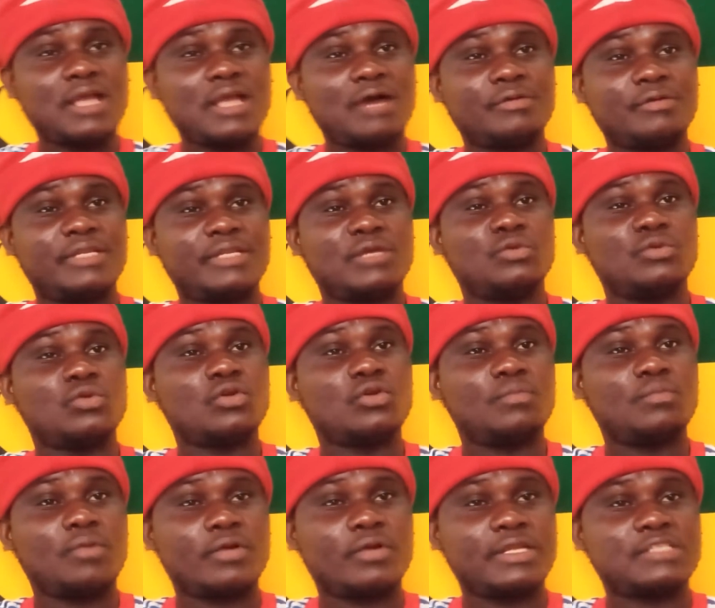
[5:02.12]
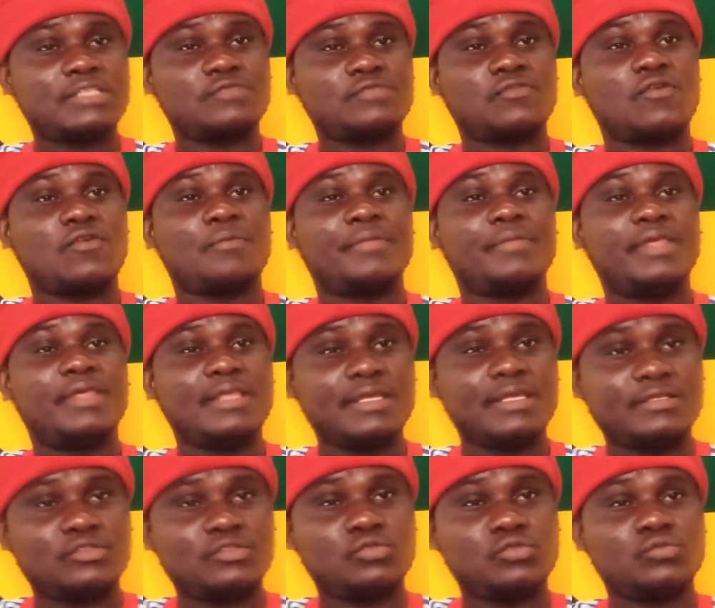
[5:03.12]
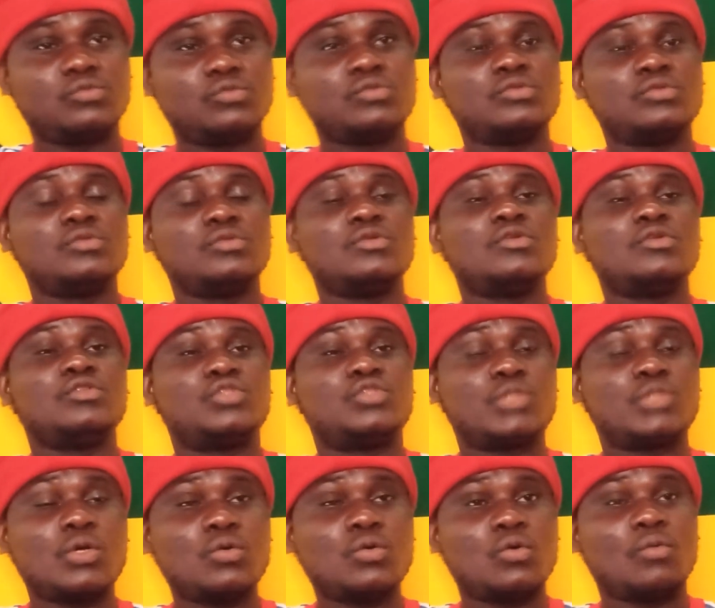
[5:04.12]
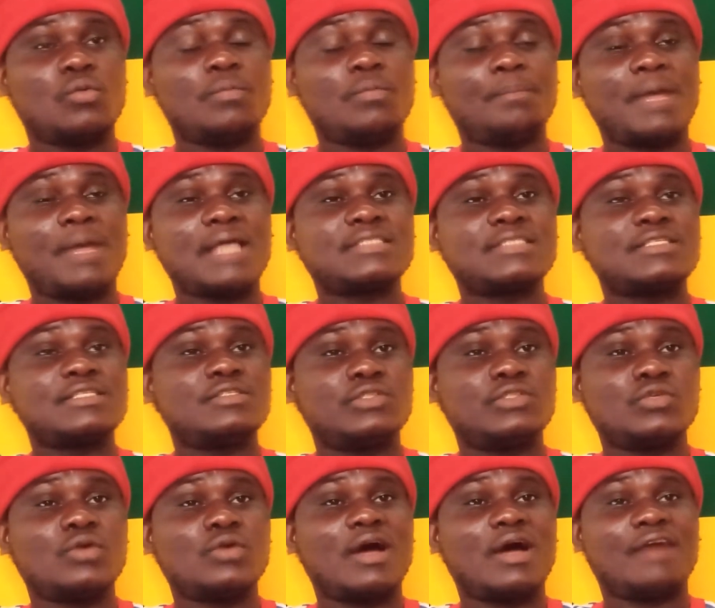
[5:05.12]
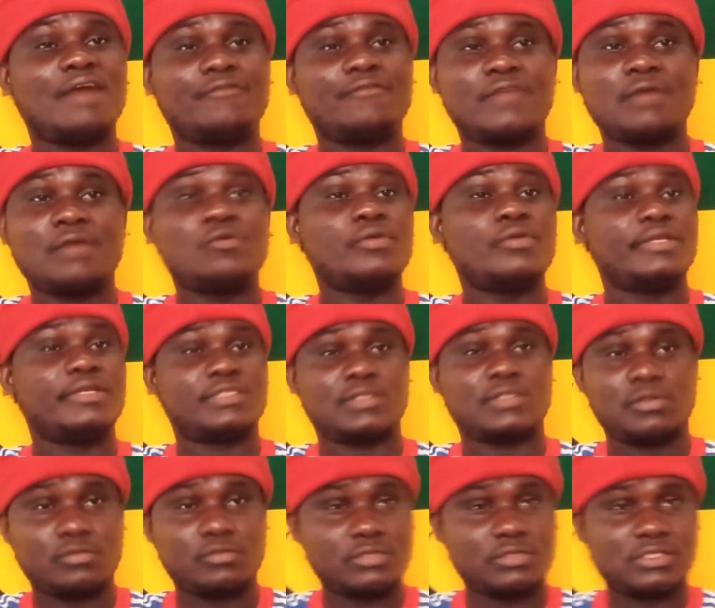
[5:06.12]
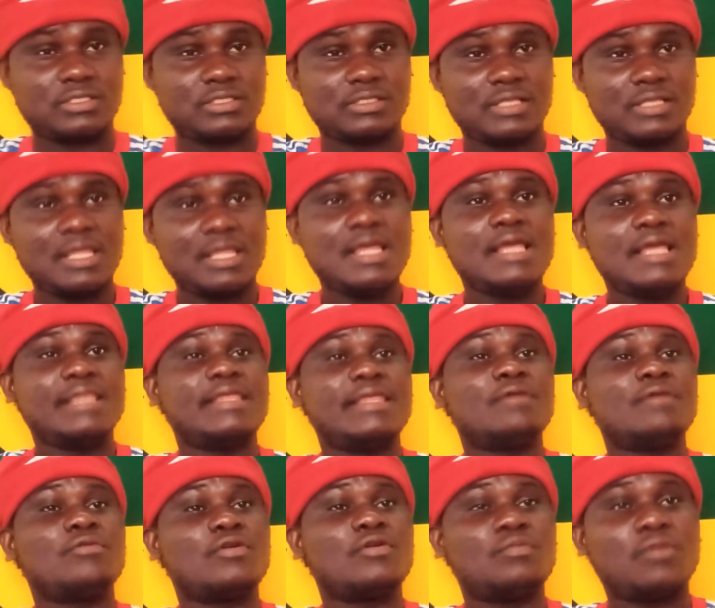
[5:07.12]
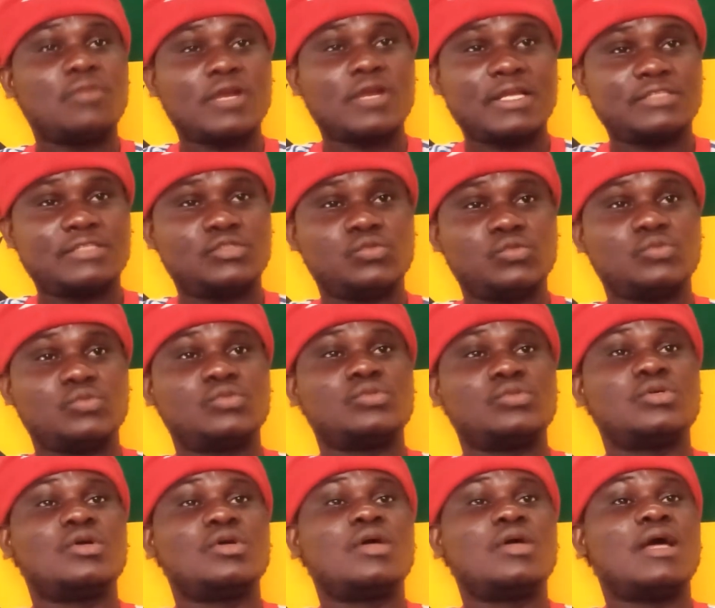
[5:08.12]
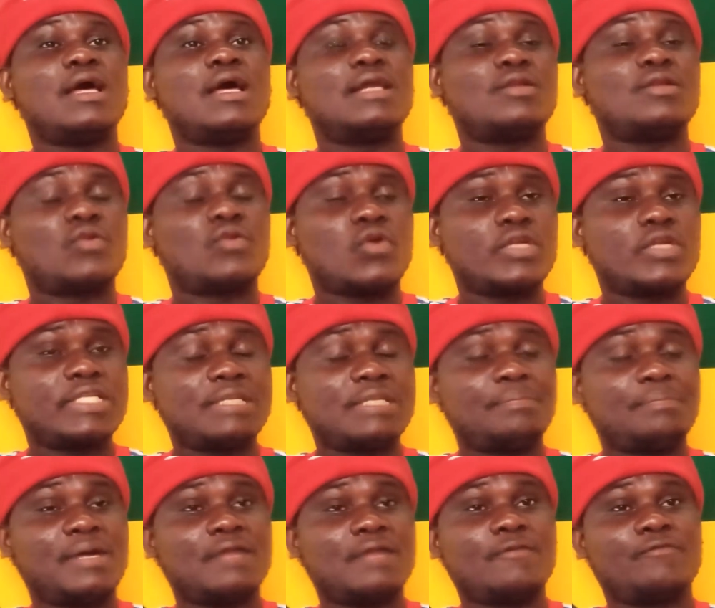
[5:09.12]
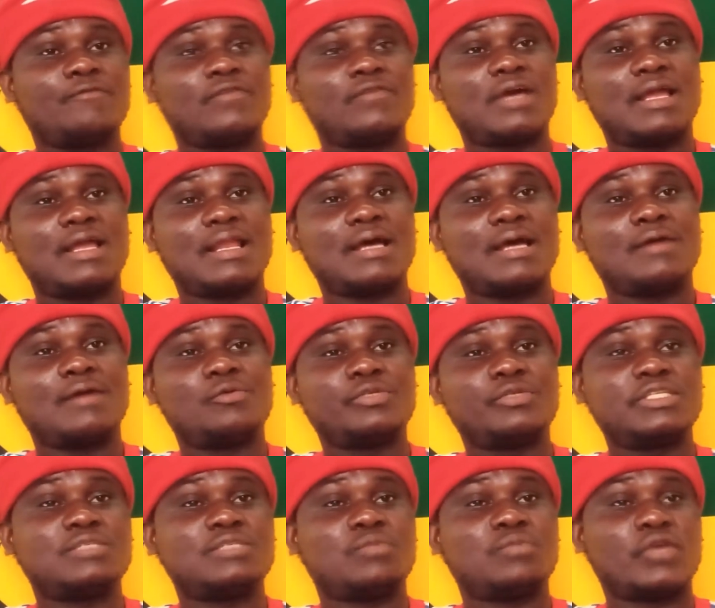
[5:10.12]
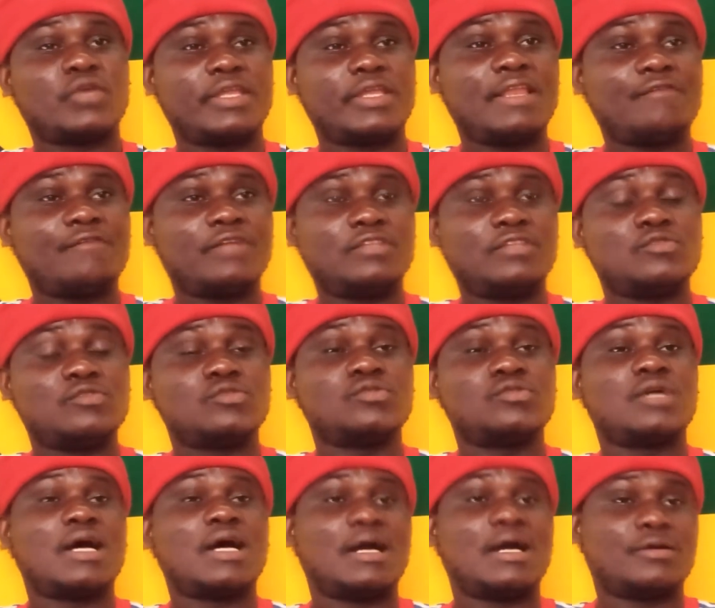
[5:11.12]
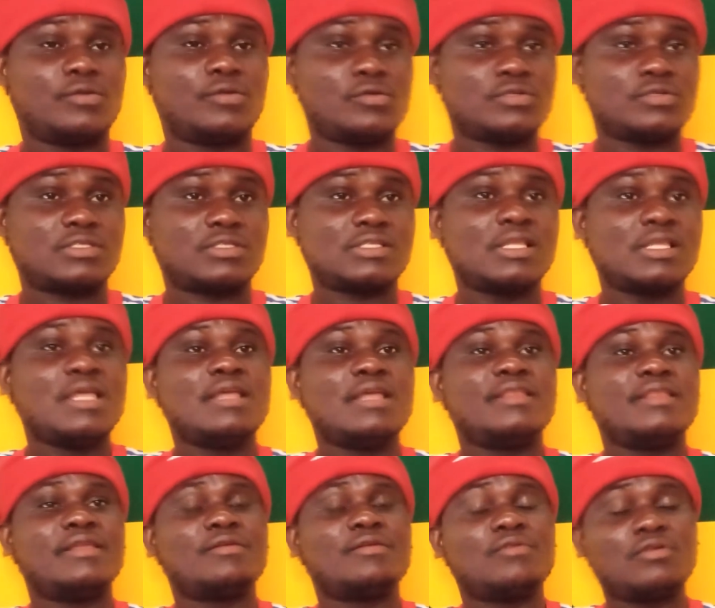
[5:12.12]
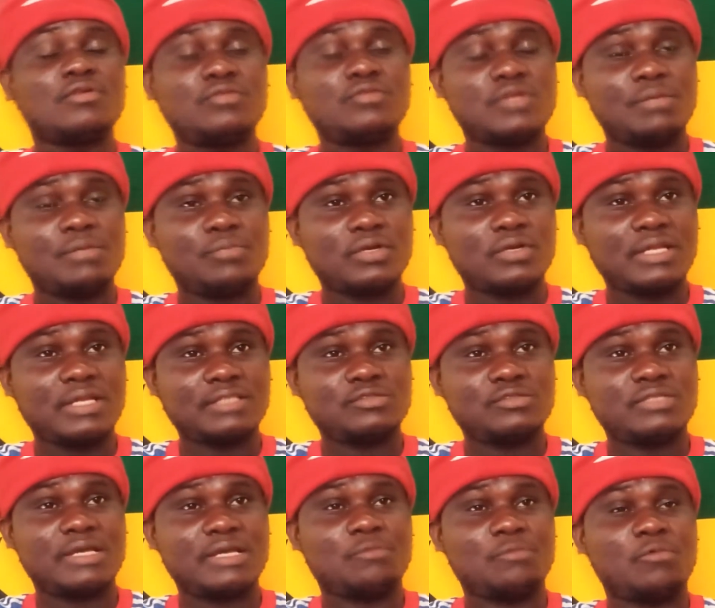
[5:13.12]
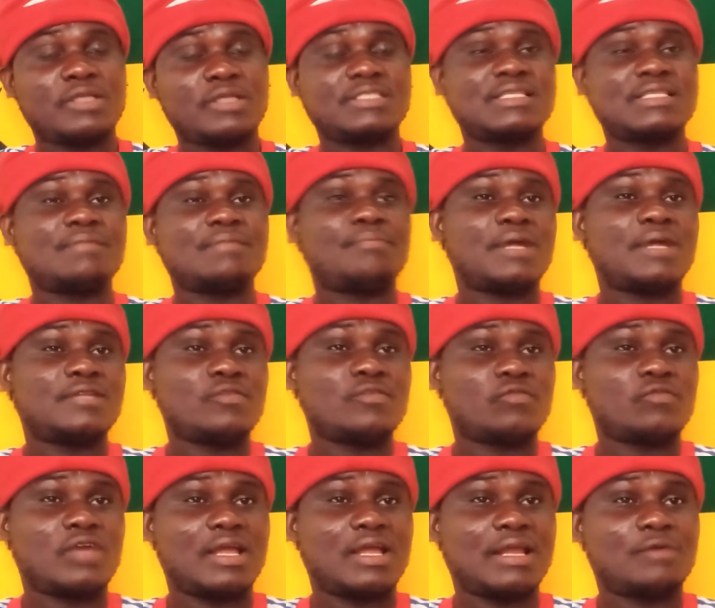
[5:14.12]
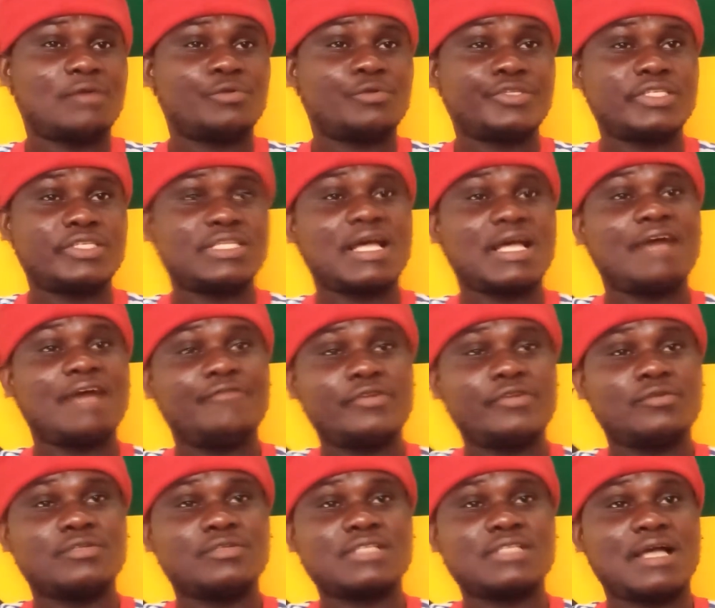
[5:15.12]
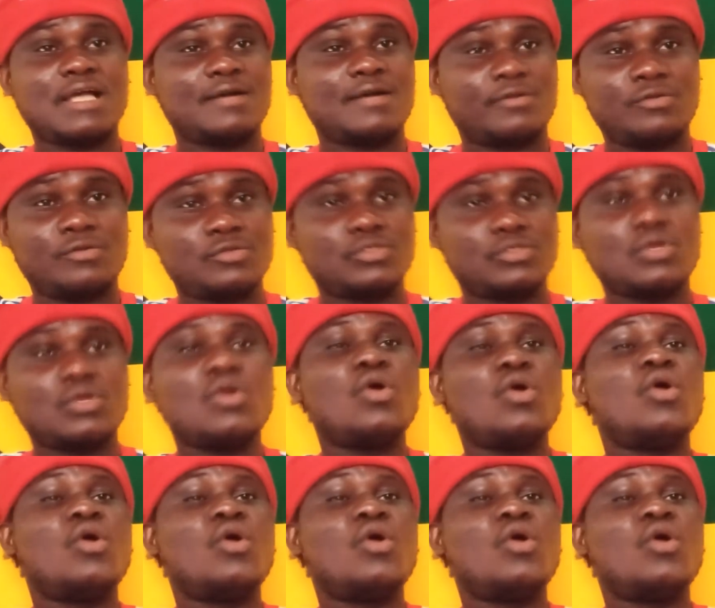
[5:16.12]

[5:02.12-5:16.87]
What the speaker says: now, the road borders from here to Togo passing through Afrao is closed. The road border to the northern part of Ghana, which is Burkina Faso, are closed. The road border to the western part of Ghana, which is Ivory Coast, are closed.